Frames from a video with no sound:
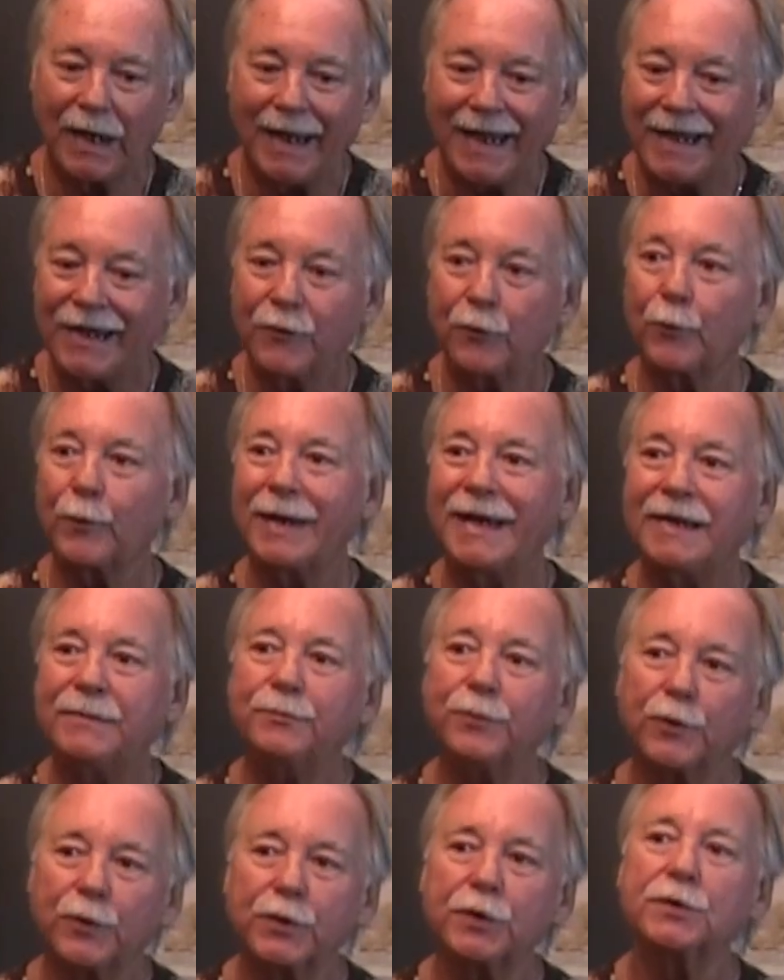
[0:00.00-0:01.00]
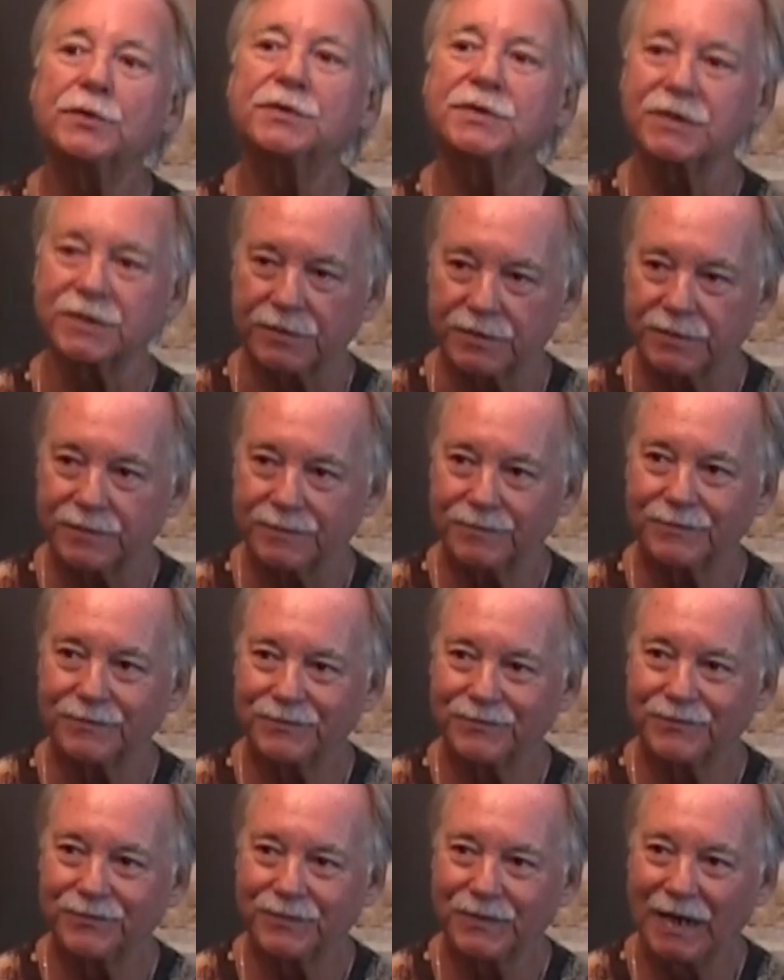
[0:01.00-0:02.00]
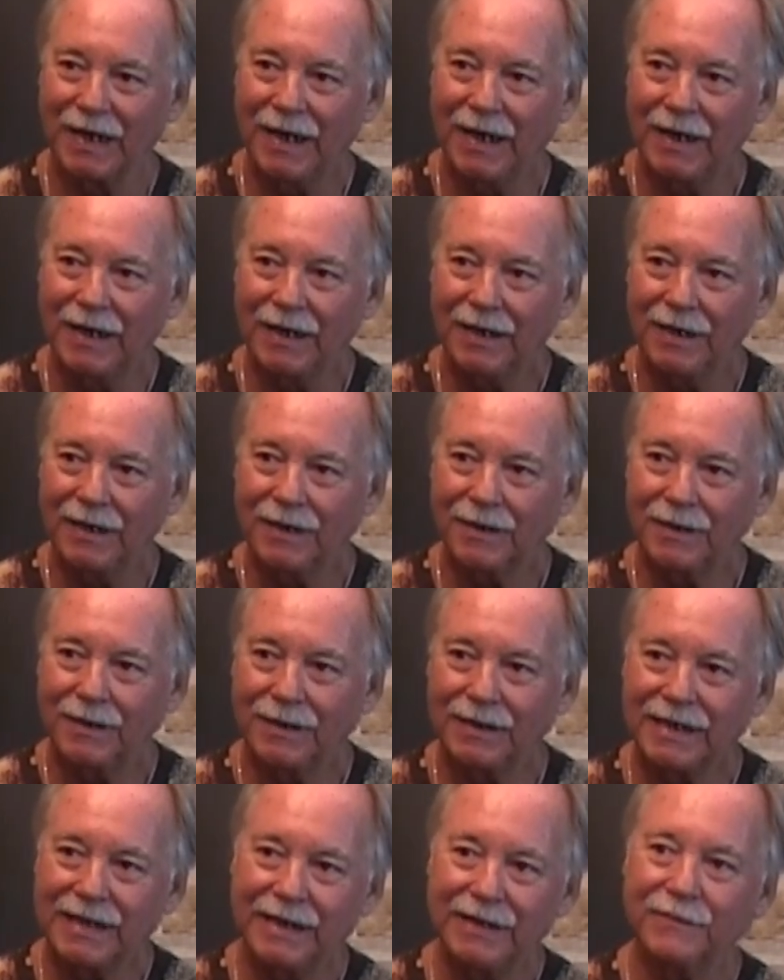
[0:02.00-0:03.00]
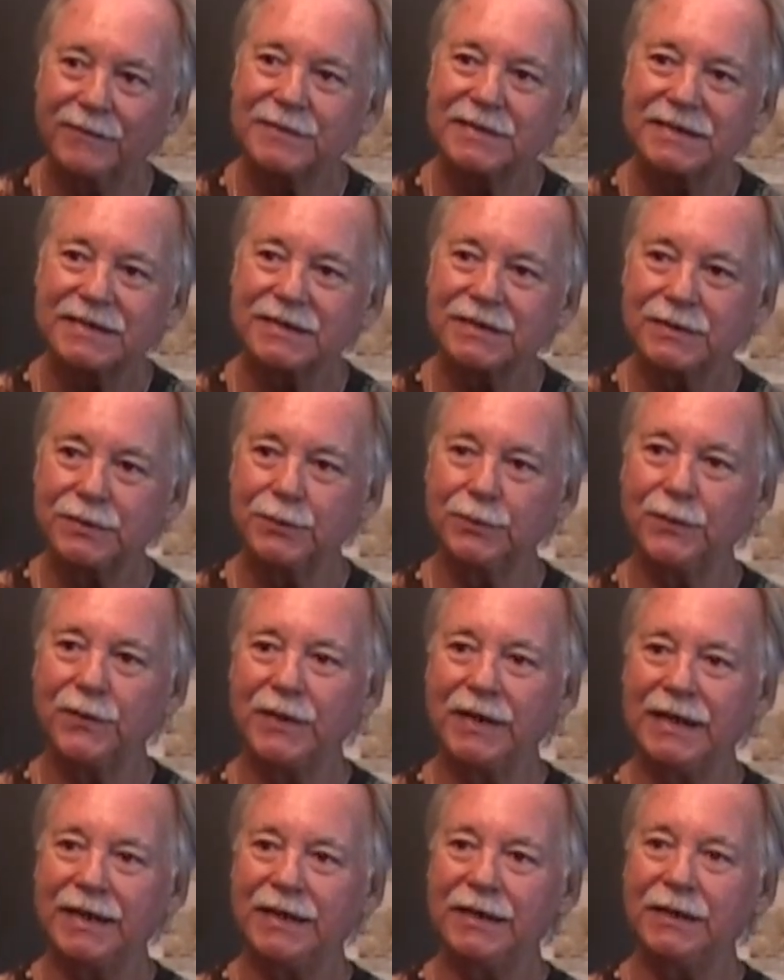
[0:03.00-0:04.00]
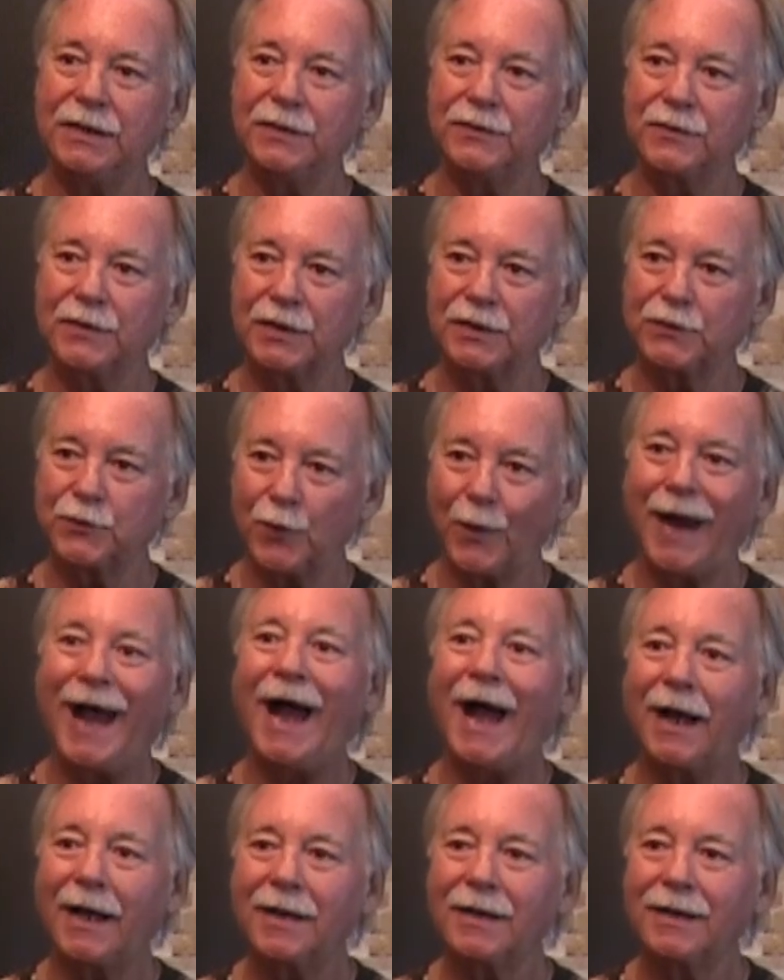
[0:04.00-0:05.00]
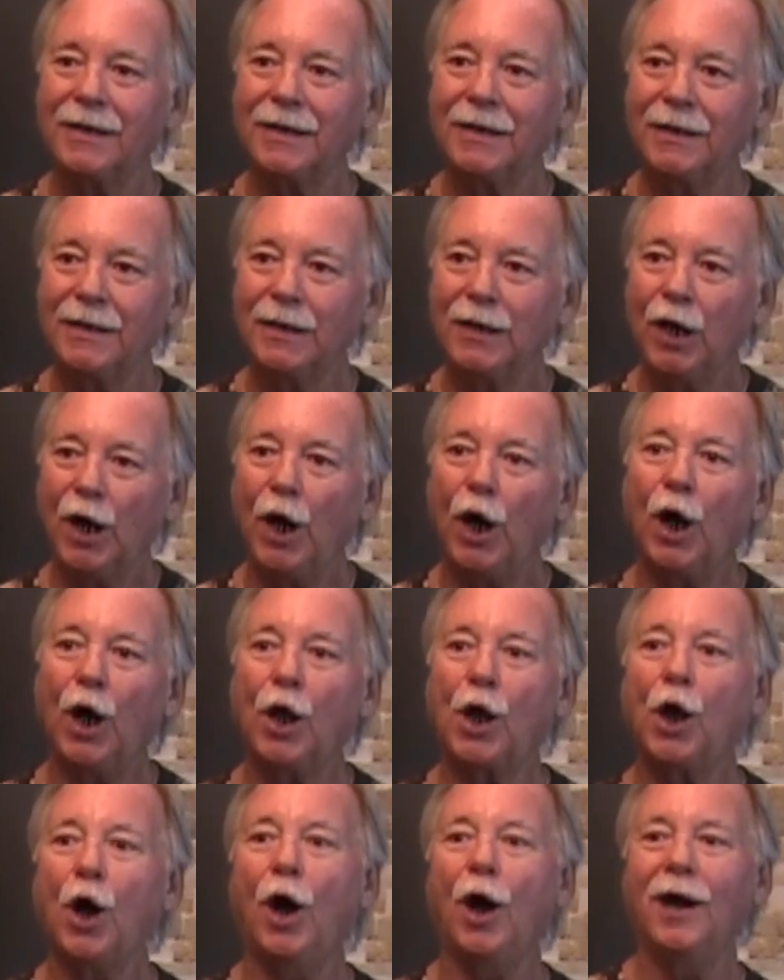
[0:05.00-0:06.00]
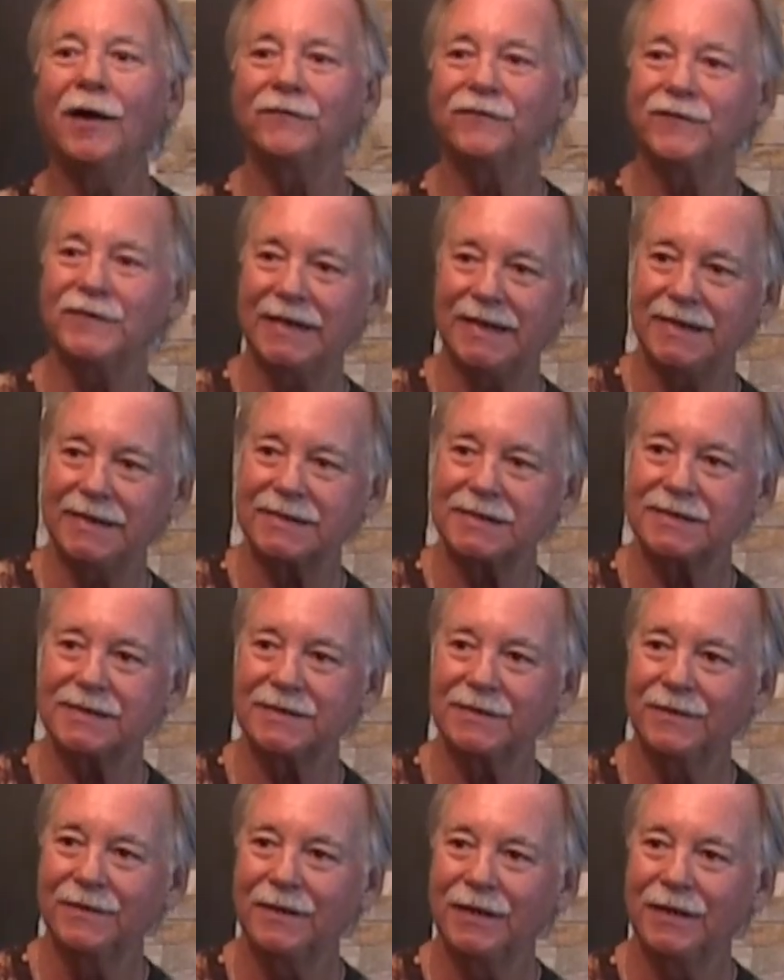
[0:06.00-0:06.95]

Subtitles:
A great producer gives to the track a confidence